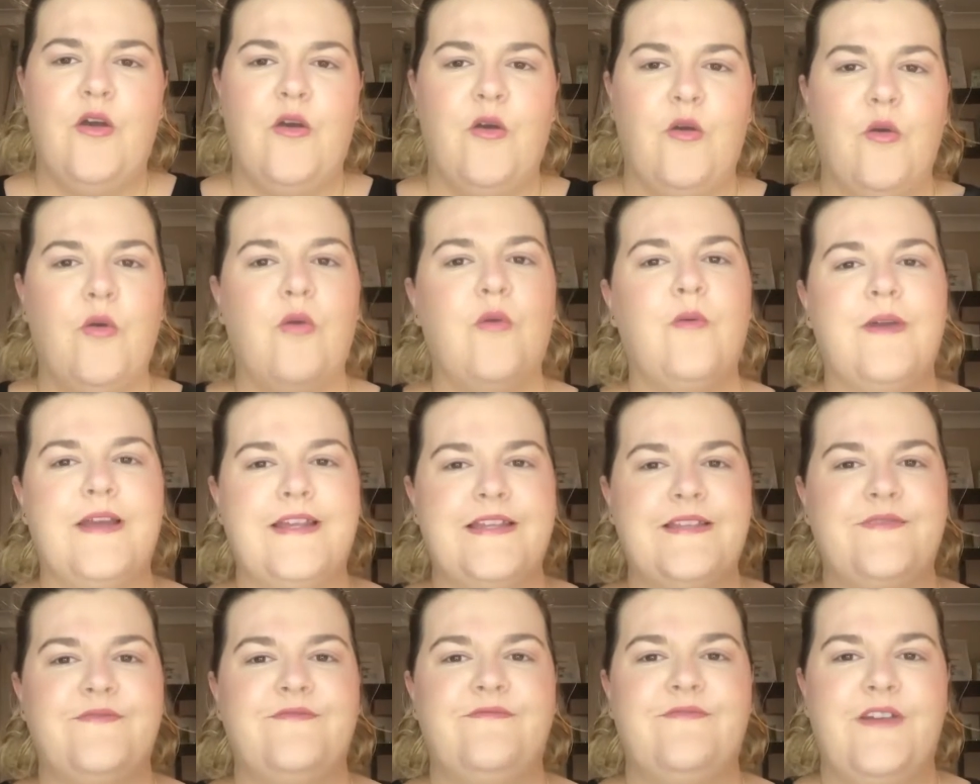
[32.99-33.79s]

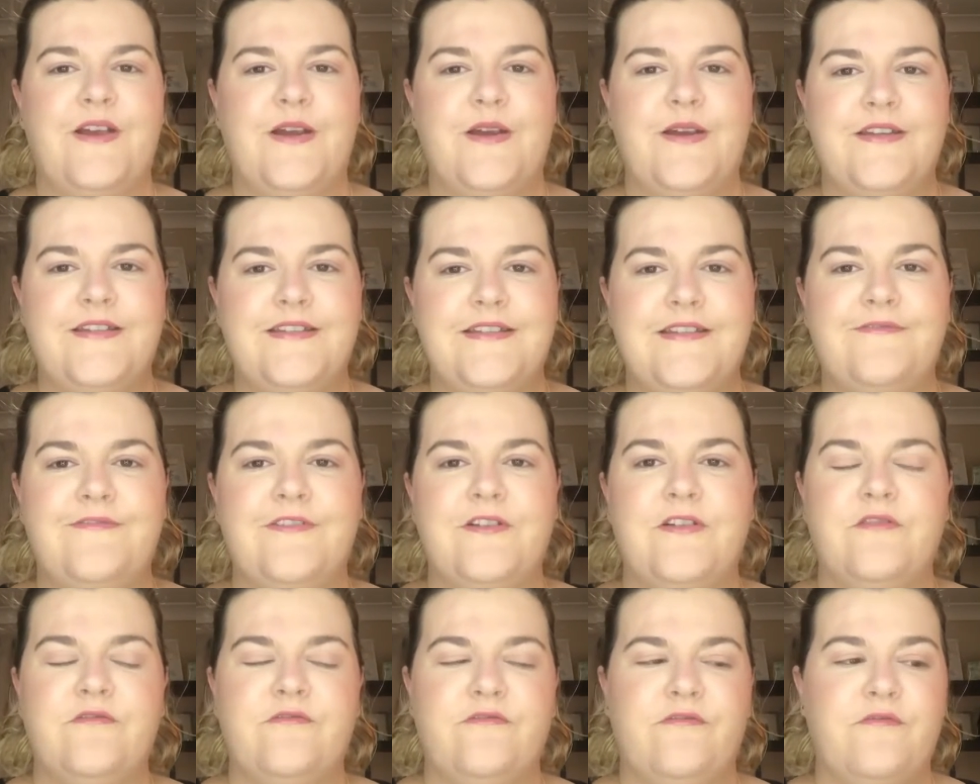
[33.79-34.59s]
always very
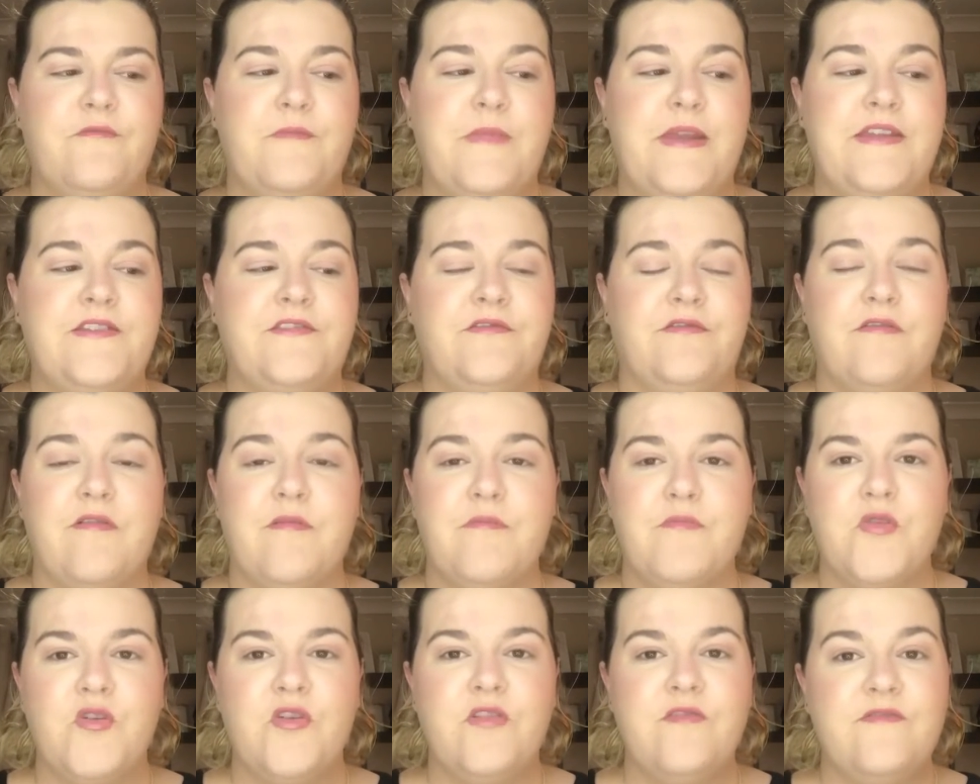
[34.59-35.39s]
difficult for me to
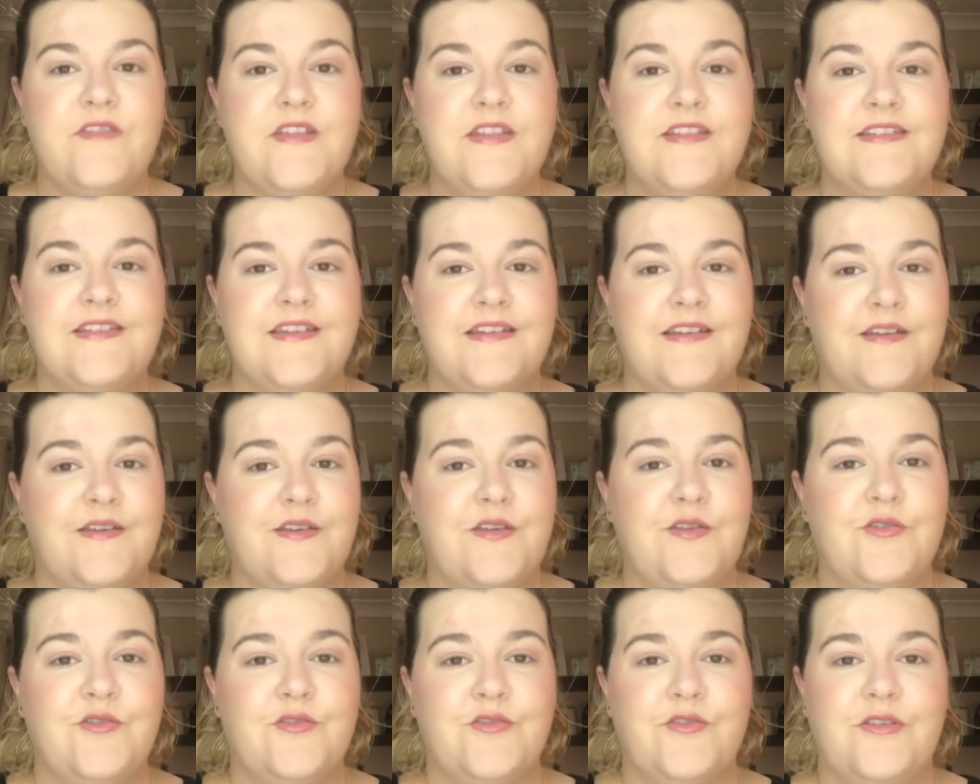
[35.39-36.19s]
remove this, and I
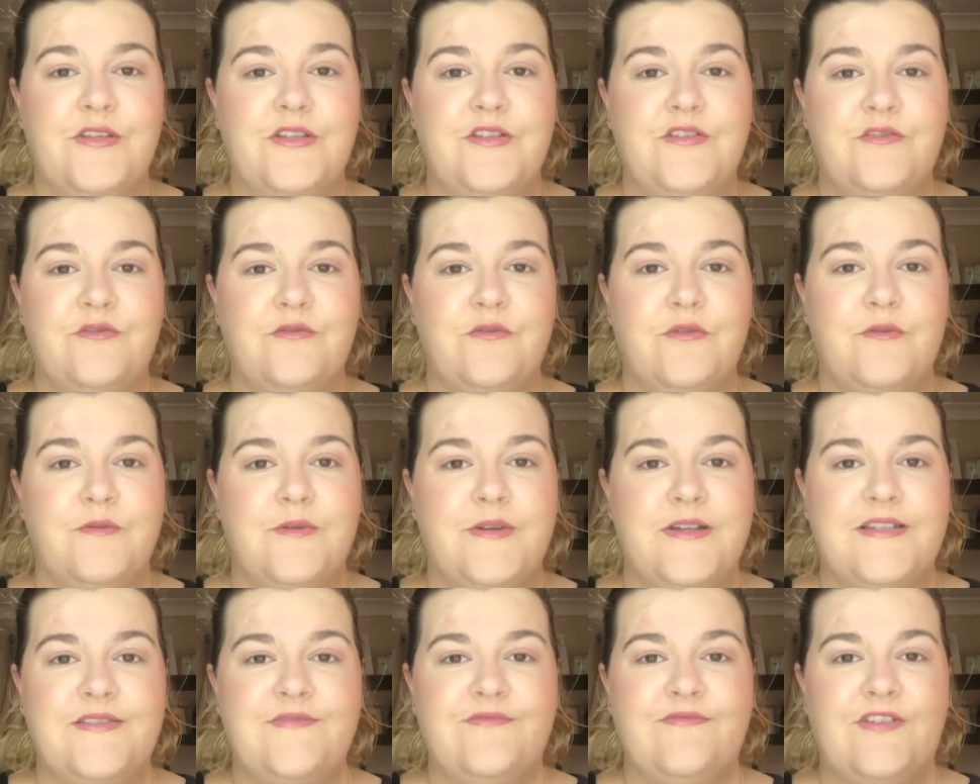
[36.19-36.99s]
usually do
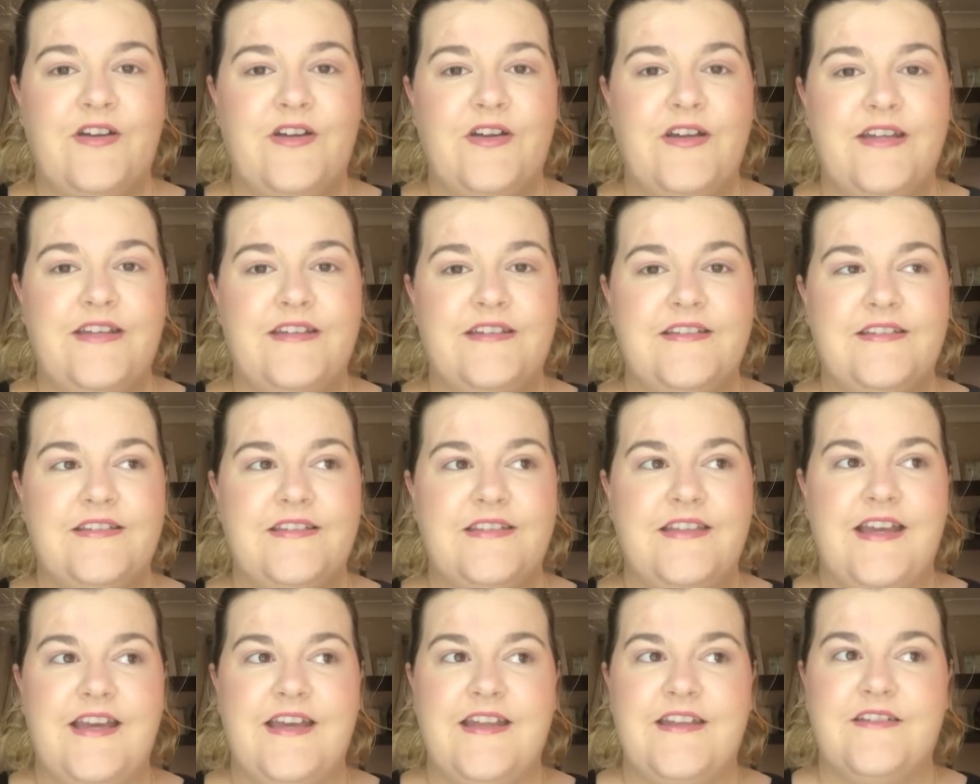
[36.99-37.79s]
always find
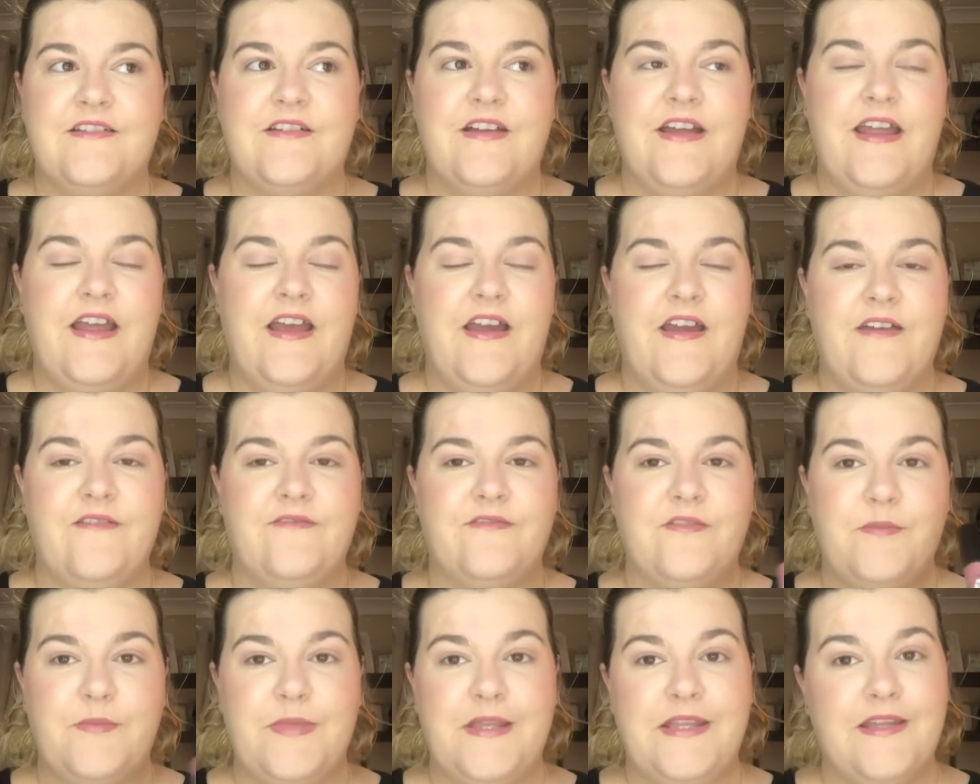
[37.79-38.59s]
that I
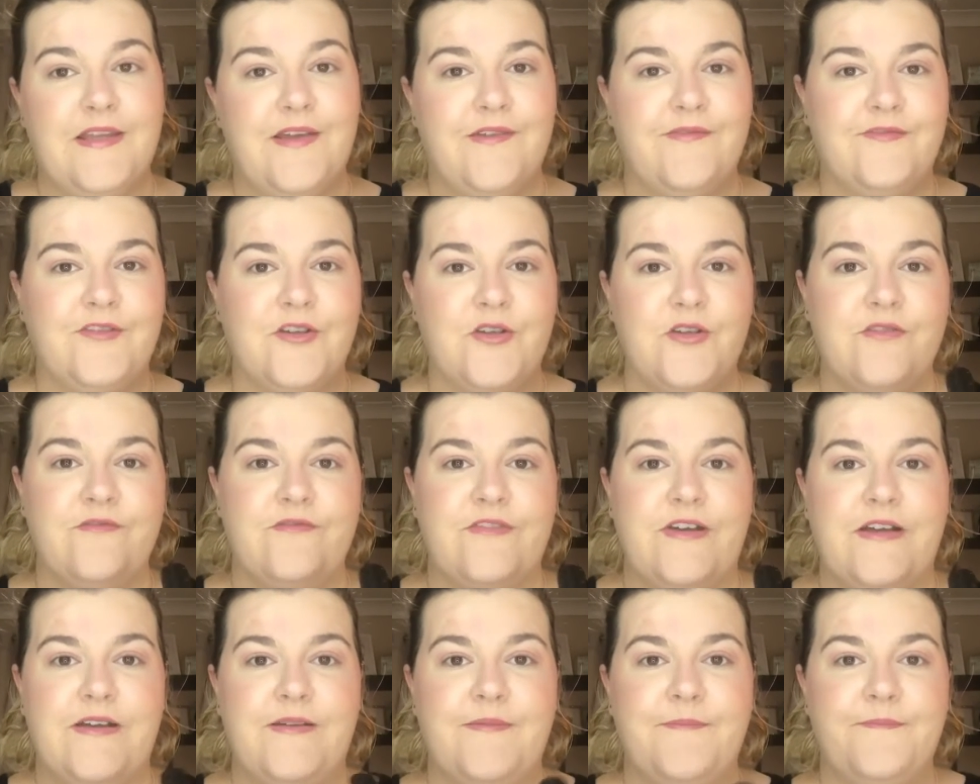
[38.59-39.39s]
have a bit left
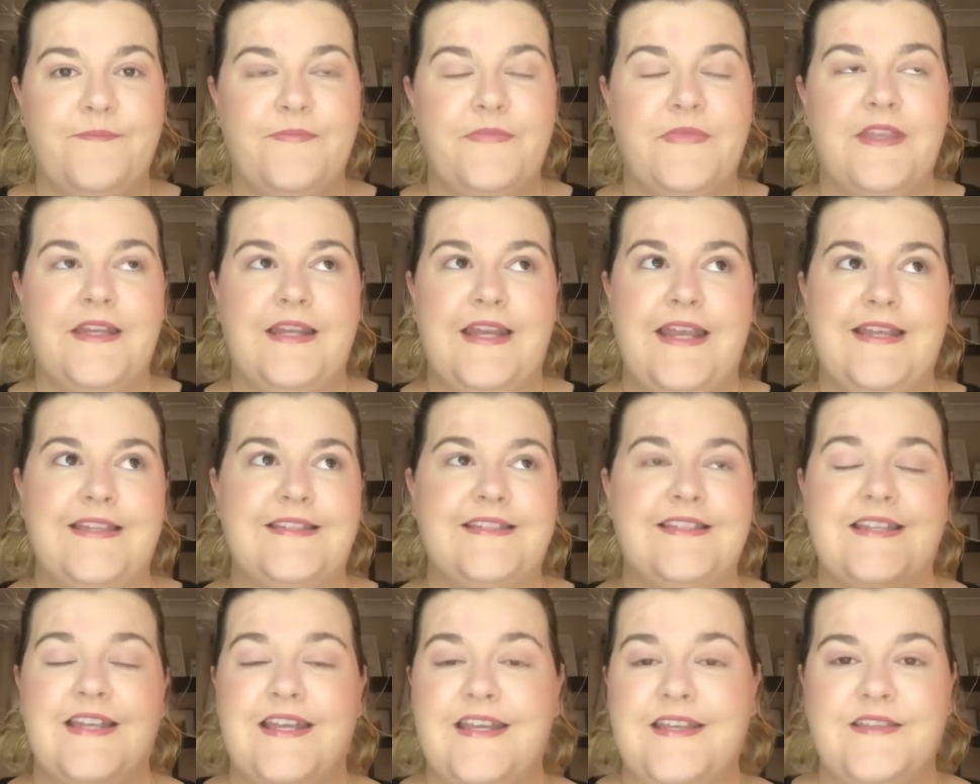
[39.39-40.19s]
over the
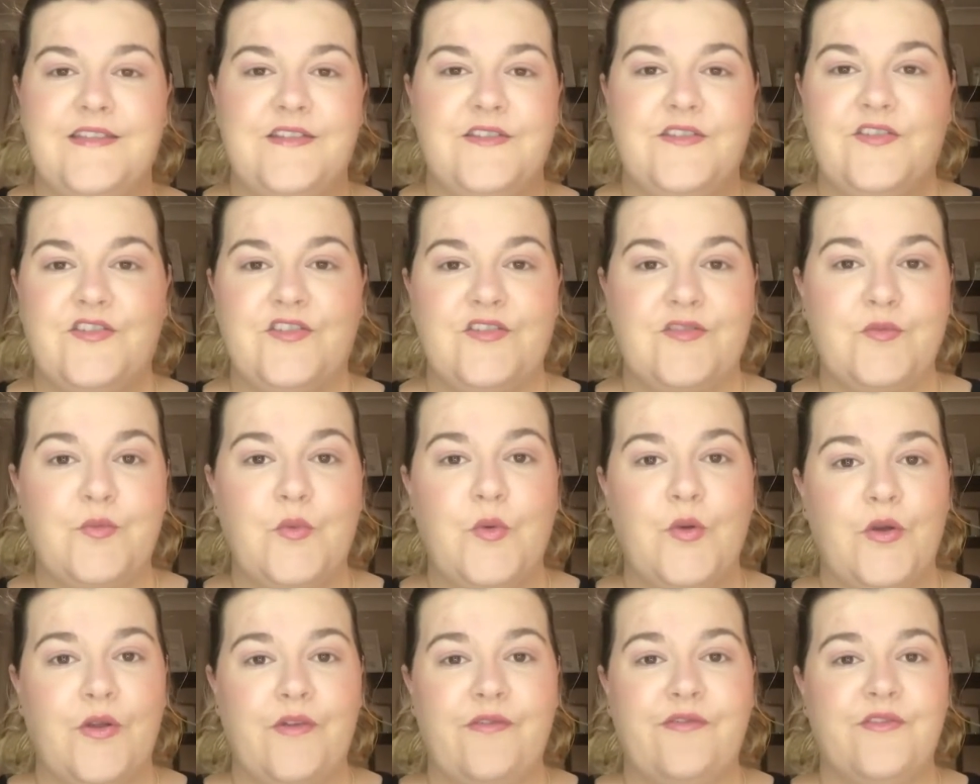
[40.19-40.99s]
next day that's just
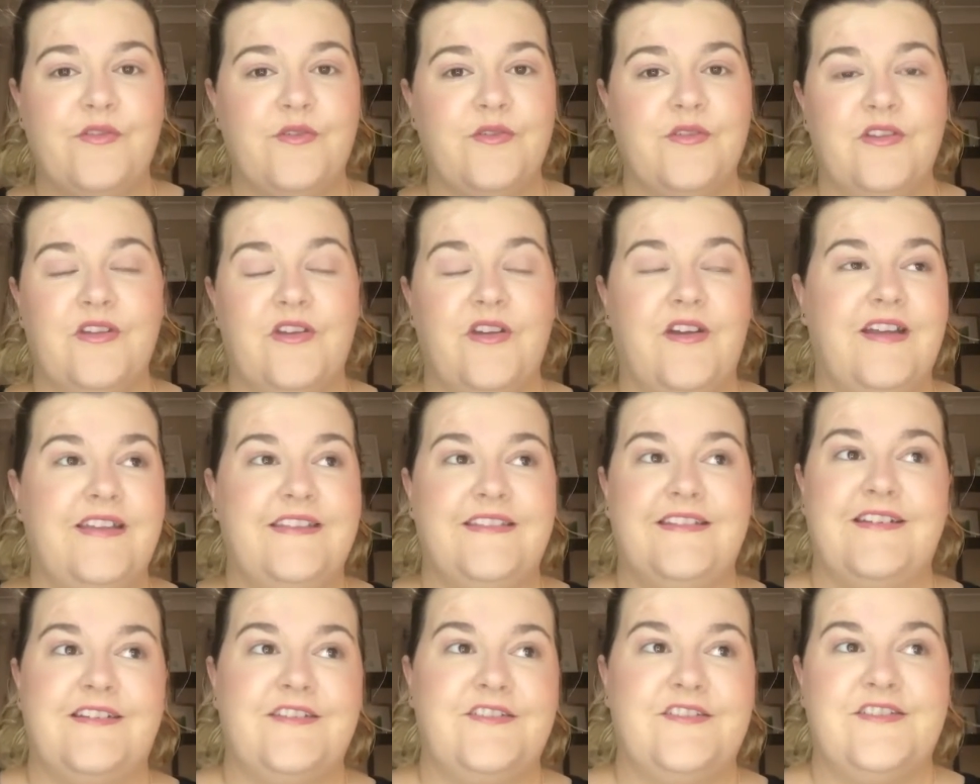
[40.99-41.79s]
worn off through the
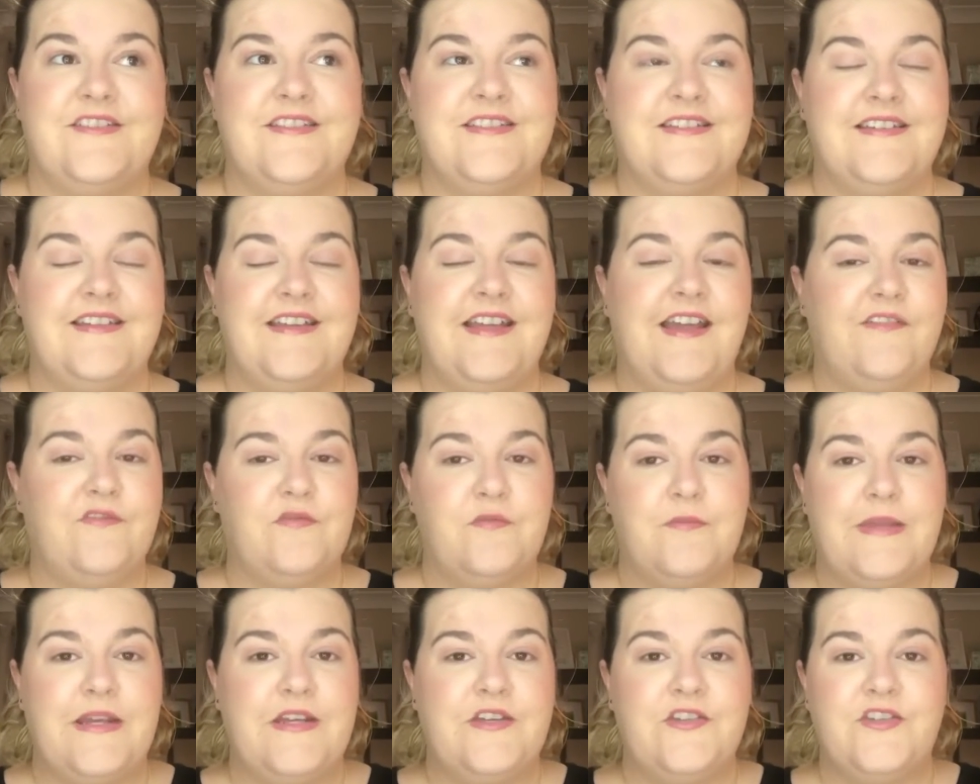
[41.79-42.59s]
night that I just
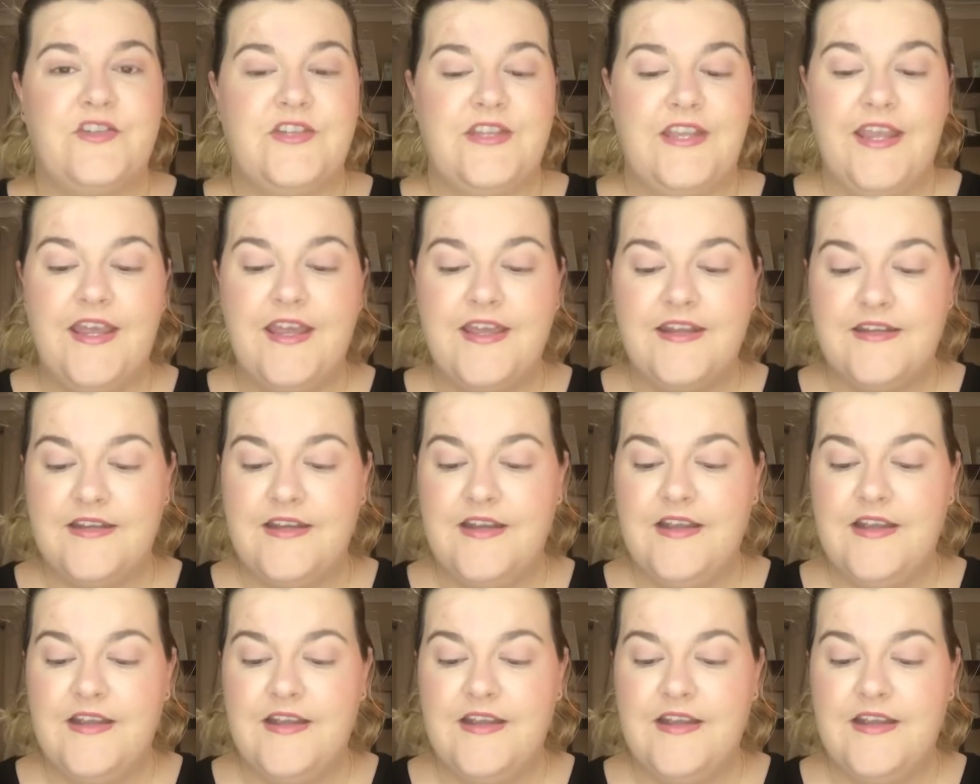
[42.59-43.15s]
haven't managed to get.